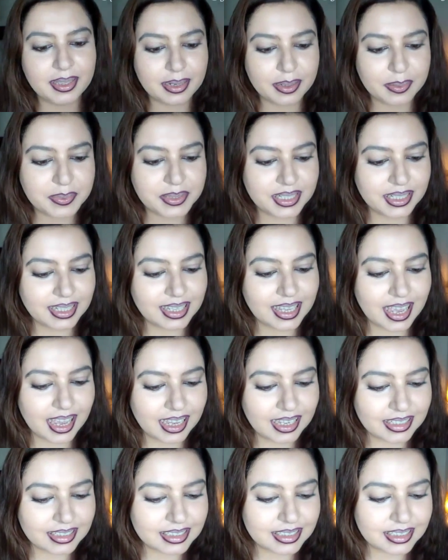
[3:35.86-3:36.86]
the lipstick
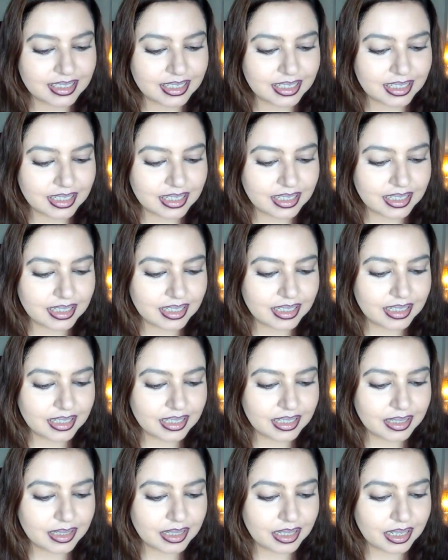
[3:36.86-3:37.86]
case
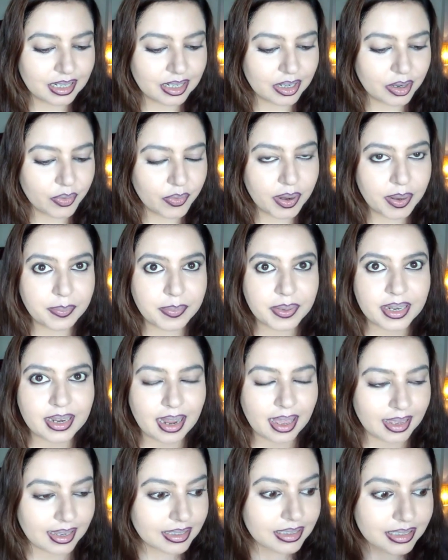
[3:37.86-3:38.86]
in Arabian
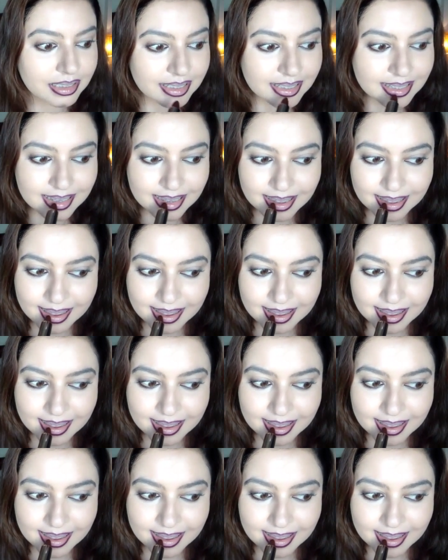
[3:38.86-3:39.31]
Nights.